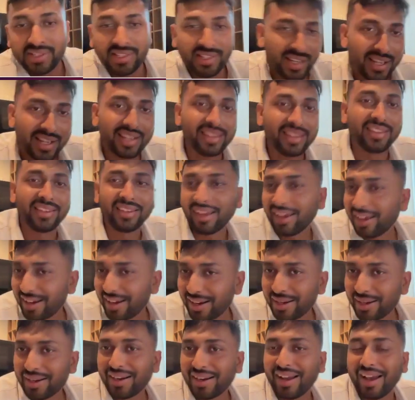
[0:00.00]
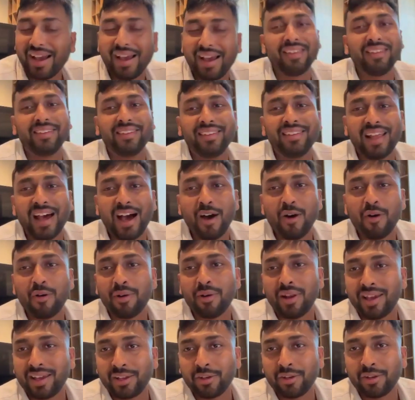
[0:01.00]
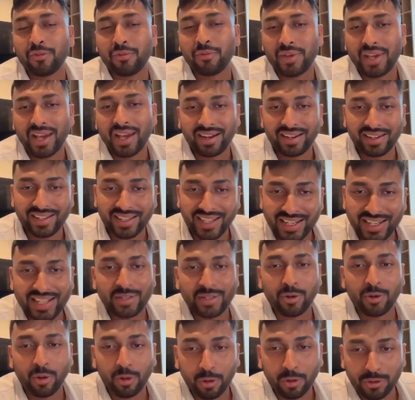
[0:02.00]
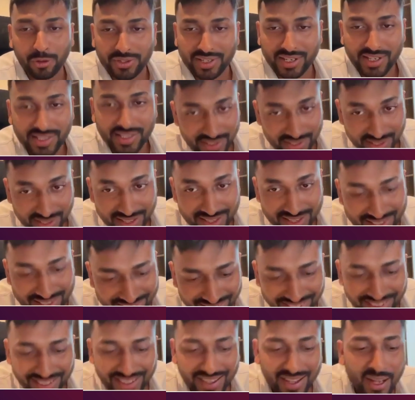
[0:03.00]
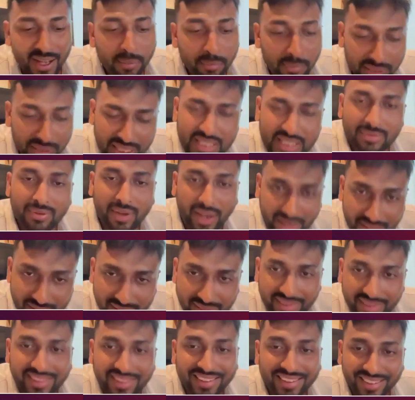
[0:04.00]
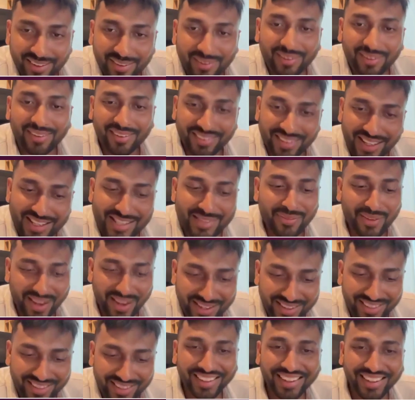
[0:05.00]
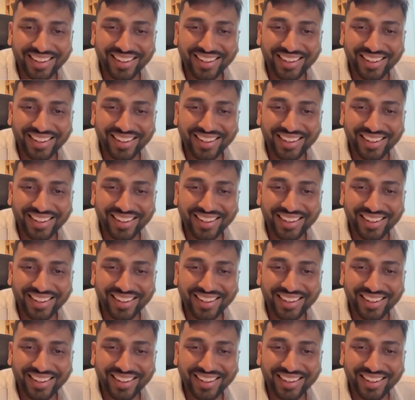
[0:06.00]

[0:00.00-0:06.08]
here and there, and now like we are regretting all those decisions. But that's fine. That's fine.